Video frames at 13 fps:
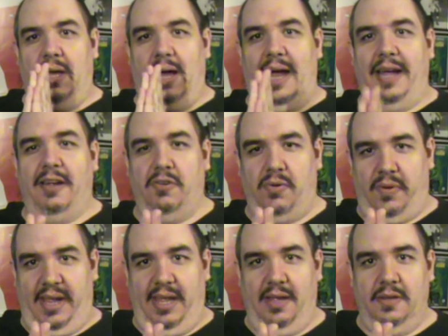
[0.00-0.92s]
I
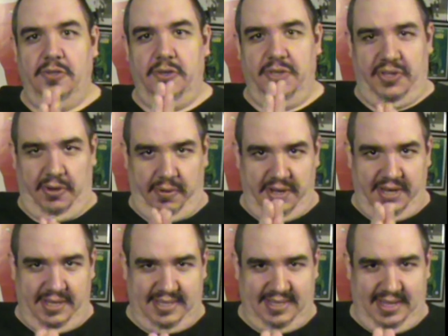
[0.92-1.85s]
agree to a certain
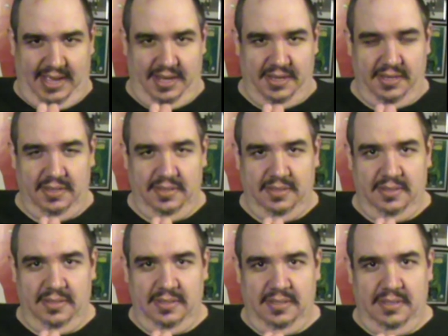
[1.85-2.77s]
extent.
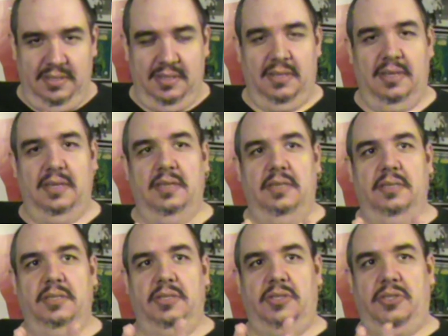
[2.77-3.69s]

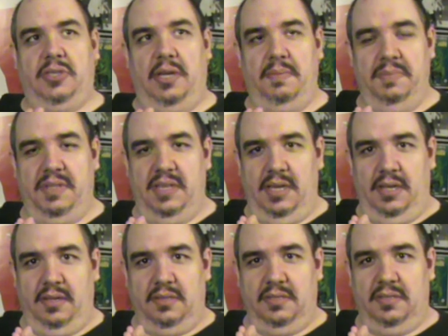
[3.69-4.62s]
Some
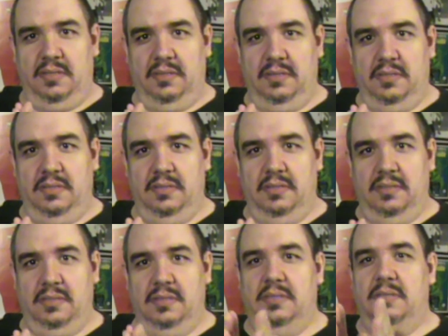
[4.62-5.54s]
things
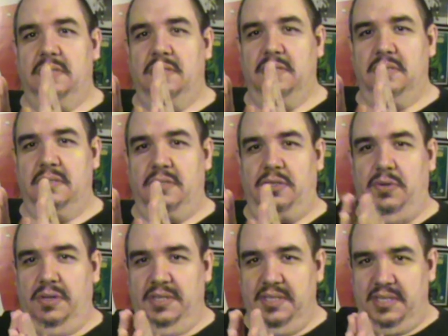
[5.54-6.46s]

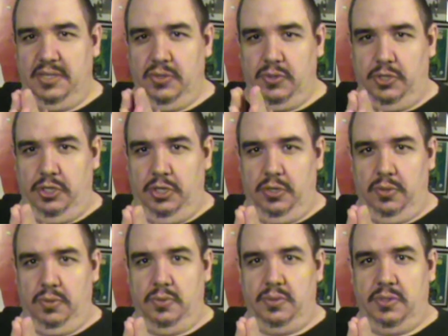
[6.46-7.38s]
you can still
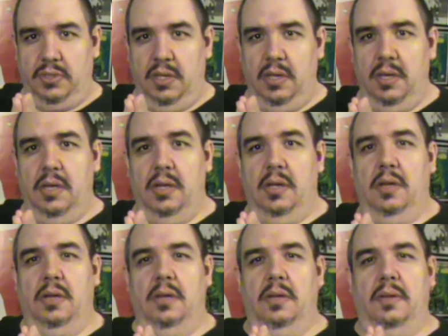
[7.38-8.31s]
use.
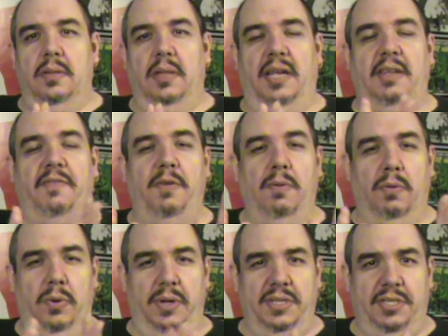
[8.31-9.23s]
Like if you
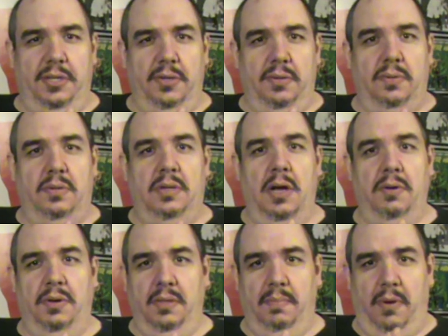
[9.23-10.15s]
were going to do
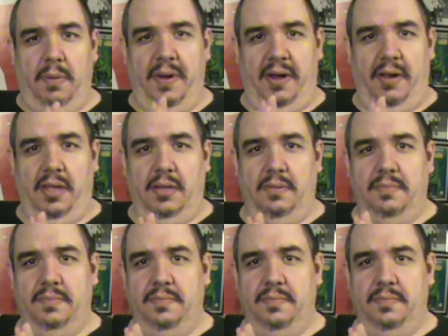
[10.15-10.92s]
Conan the Barbarian,